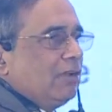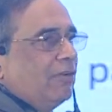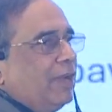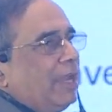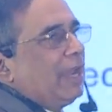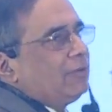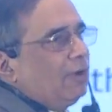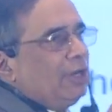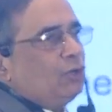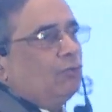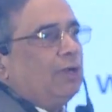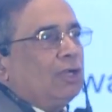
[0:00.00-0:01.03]
create
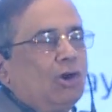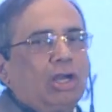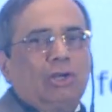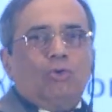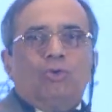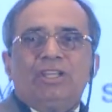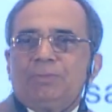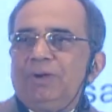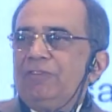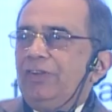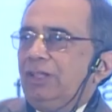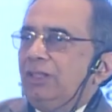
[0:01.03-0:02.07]
one-to-one congruence
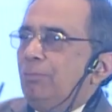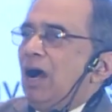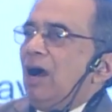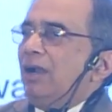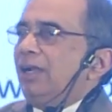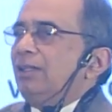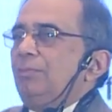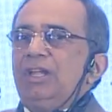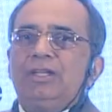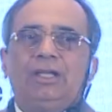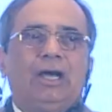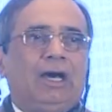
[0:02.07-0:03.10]
between the bar and the
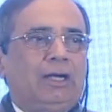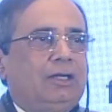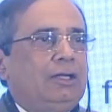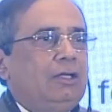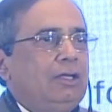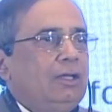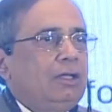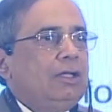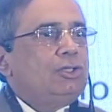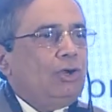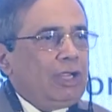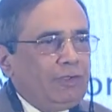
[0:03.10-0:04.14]
BDR.
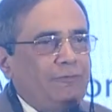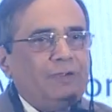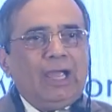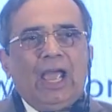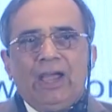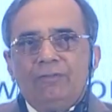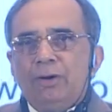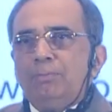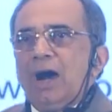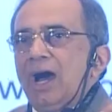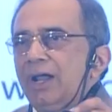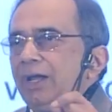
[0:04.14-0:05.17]
So if we have a
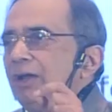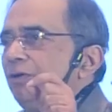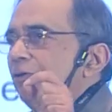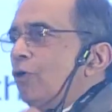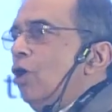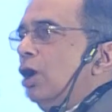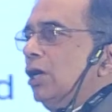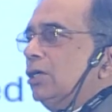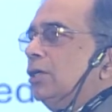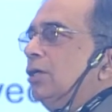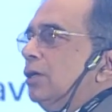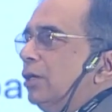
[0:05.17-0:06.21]
bar in our vault,
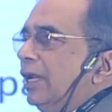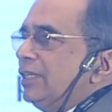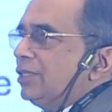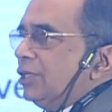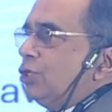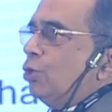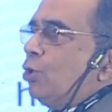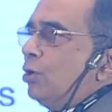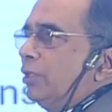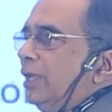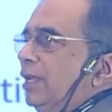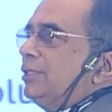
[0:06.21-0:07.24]
rest
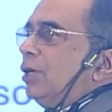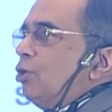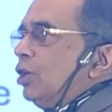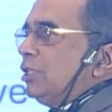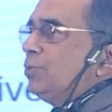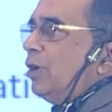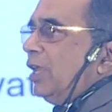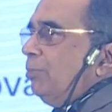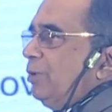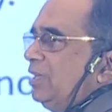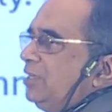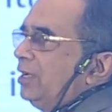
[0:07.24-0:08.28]
assured there is a corresponding
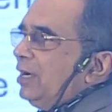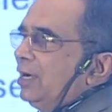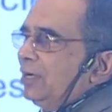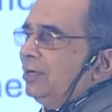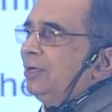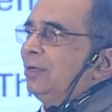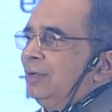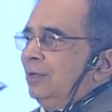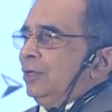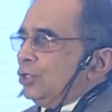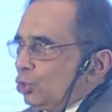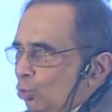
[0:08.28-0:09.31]
BDR
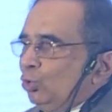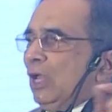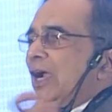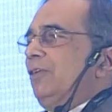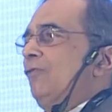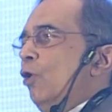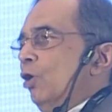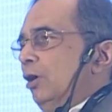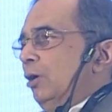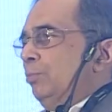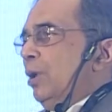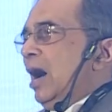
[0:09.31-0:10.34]
to that
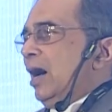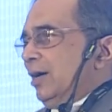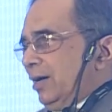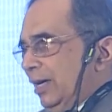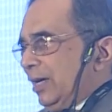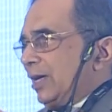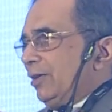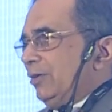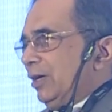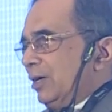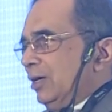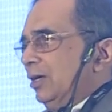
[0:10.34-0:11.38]
bar in
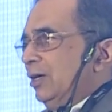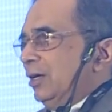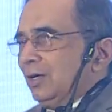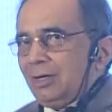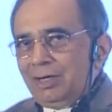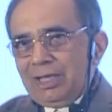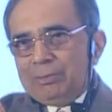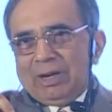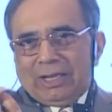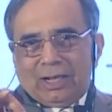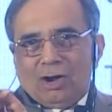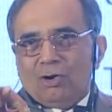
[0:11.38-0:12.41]
our
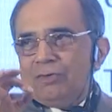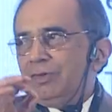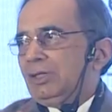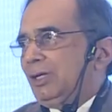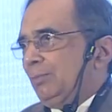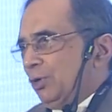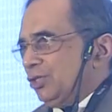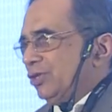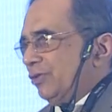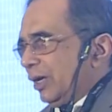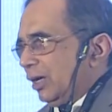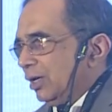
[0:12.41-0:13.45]
Demat account with a
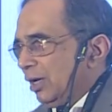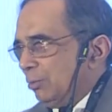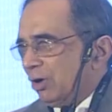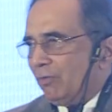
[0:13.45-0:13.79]
depository. Number